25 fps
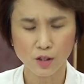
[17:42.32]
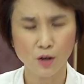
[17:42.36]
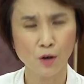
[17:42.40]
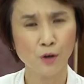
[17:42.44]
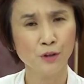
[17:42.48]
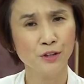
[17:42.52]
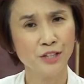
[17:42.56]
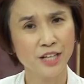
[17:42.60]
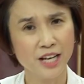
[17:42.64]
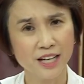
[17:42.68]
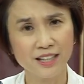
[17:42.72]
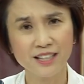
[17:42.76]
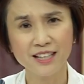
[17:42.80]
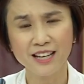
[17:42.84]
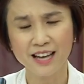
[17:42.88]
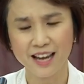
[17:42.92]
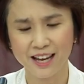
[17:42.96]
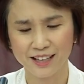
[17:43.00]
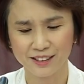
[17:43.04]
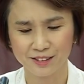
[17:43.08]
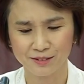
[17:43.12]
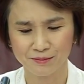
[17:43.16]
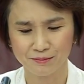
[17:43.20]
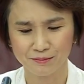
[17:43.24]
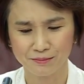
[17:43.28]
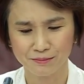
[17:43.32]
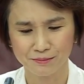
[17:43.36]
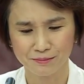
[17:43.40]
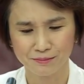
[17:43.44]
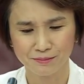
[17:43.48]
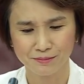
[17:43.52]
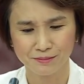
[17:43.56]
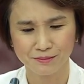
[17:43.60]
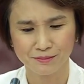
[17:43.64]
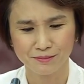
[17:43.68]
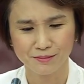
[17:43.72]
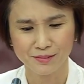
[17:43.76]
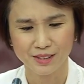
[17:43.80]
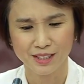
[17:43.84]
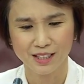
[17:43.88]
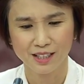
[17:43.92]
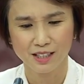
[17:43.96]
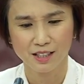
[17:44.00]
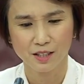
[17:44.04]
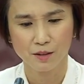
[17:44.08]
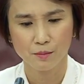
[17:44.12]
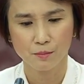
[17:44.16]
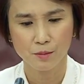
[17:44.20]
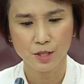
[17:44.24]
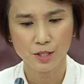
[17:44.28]
On the other hand,
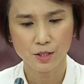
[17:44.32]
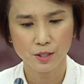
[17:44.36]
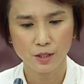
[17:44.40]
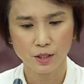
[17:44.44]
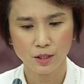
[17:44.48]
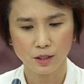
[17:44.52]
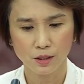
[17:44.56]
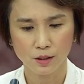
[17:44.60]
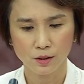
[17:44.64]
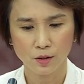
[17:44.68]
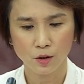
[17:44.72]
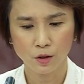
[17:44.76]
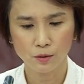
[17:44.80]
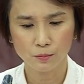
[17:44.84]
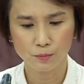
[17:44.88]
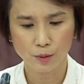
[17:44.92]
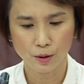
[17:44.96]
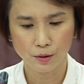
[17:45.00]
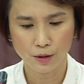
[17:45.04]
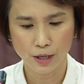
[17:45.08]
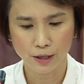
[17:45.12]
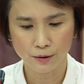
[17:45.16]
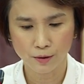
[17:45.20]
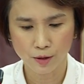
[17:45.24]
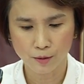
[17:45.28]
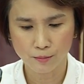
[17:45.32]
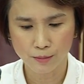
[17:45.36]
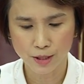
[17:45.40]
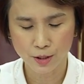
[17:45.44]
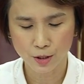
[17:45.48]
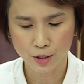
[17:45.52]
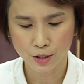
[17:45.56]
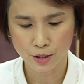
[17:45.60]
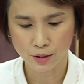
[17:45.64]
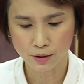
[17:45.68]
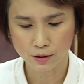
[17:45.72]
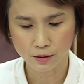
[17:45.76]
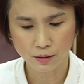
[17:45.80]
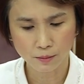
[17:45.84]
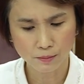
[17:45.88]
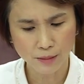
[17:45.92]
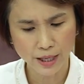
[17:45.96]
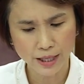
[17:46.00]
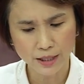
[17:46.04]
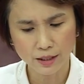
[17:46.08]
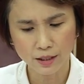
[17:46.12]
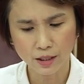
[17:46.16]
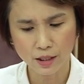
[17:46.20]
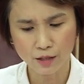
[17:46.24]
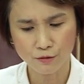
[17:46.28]
Mr. Leon Pereira mentioned the
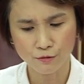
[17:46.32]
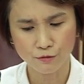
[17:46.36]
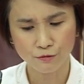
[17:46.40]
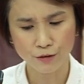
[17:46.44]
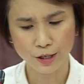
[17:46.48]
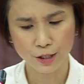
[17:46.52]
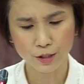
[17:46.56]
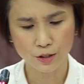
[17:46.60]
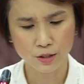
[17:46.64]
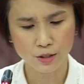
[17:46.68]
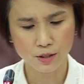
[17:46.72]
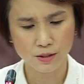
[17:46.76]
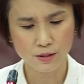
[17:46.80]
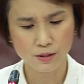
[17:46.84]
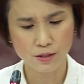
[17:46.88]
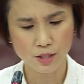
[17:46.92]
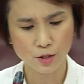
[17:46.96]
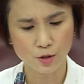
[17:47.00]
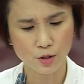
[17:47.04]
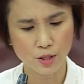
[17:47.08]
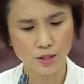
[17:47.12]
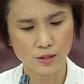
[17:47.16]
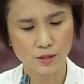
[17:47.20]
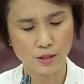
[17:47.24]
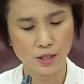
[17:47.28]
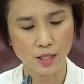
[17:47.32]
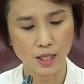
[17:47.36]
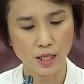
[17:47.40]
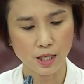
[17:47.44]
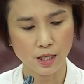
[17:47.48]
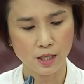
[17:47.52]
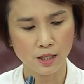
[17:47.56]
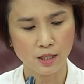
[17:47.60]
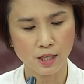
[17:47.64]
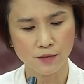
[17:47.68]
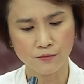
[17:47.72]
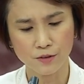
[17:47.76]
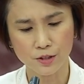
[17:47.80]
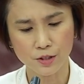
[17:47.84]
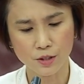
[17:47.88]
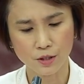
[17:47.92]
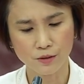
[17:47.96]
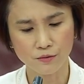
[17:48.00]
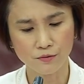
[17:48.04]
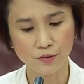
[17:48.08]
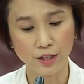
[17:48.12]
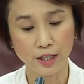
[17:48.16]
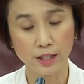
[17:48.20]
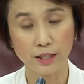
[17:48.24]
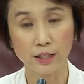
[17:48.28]
minor infractions such as the
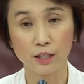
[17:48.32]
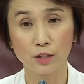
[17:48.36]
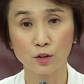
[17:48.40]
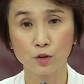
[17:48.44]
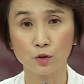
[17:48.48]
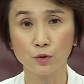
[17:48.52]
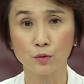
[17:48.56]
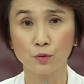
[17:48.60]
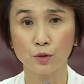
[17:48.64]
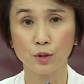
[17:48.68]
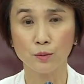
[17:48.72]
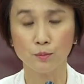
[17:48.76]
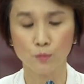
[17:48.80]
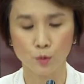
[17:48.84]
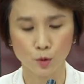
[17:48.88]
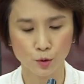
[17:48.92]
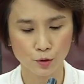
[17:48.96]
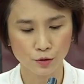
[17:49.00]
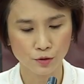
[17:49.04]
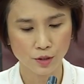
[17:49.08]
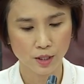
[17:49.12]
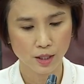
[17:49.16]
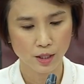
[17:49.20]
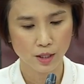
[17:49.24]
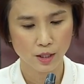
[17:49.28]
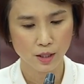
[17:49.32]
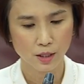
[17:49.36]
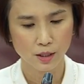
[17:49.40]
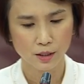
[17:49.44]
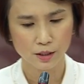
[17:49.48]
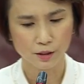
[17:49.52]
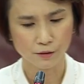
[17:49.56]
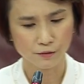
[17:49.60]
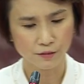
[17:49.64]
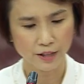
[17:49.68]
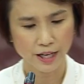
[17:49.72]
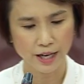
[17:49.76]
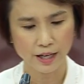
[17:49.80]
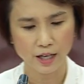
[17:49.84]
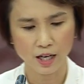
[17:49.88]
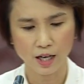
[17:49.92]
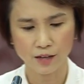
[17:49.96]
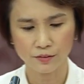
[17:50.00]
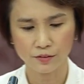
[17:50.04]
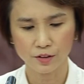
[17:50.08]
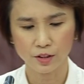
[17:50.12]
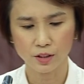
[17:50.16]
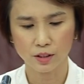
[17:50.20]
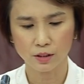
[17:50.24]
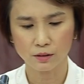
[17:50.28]
inadvertent failure to remove the flag
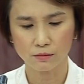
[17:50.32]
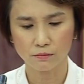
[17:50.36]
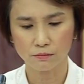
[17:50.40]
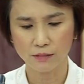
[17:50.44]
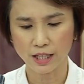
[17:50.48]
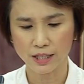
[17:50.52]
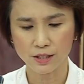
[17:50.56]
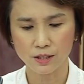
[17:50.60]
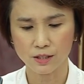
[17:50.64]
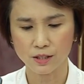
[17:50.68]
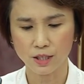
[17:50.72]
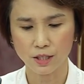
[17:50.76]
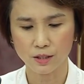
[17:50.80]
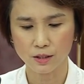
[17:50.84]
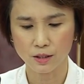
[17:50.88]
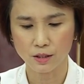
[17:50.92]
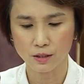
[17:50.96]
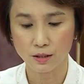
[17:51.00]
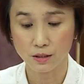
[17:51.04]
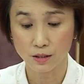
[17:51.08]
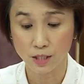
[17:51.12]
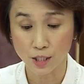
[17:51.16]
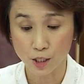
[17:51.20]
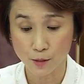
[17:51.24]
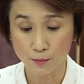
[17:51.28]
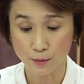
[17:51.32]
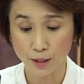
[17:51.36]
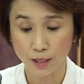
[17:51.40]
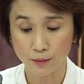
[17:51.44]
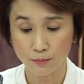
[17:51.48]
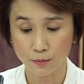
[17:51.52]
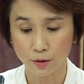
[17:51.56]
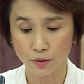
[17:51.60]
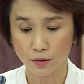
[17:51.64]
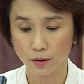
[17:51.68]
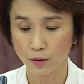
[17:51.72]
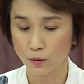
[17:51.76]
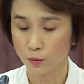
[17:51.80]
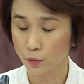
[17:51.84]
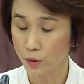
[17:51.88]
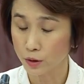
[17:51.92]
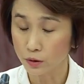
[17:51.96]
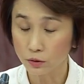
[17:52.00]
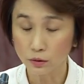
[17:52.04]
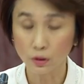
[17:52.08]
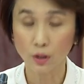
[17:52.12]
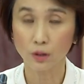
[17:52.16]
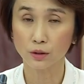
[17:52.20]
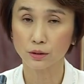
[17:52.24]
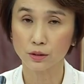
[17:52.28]
after a designated display period
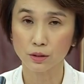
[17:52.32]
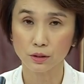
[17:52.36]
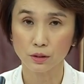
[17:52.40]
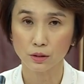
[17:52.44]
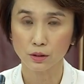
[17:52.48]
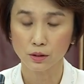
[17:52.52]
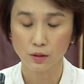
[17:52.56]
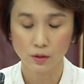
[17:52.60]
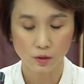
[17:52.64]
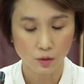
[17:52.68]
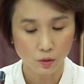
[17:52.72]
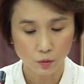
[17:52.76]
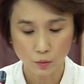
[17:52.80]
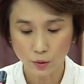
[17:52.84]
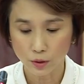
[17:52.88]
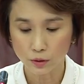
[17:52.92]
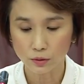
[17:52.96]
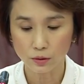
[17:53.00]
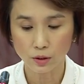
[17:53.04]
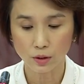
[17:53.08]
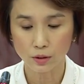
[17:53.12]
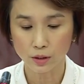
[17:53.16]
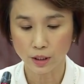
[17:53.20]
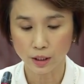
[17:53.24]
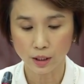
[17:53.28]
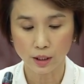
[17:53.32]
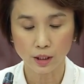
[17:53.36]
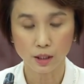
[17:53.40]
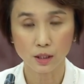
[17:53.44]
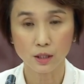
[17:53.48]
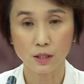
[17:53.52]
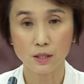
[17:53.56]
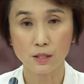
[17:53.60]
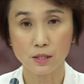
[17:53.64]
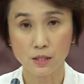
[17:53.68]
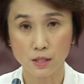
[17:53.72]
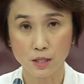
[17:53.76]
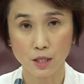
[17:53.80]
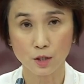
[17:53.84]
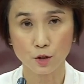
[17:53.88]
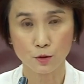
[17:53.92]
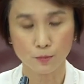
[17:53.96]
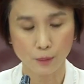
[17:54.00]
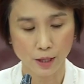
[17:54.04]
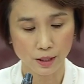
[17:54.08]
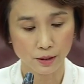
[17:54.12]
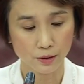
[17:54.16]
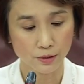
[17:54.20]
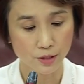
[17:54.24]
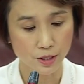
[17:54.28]
will not incur such
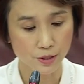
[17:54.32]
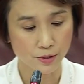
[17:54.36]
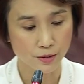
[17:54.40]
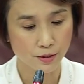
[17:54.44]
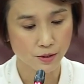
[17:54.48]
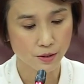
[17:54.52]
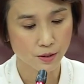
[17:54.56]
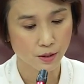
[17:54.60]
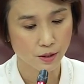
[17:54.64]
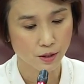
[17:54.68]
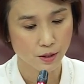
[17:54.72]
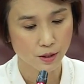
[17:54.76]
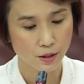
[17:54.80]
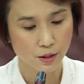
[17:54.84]
penalties.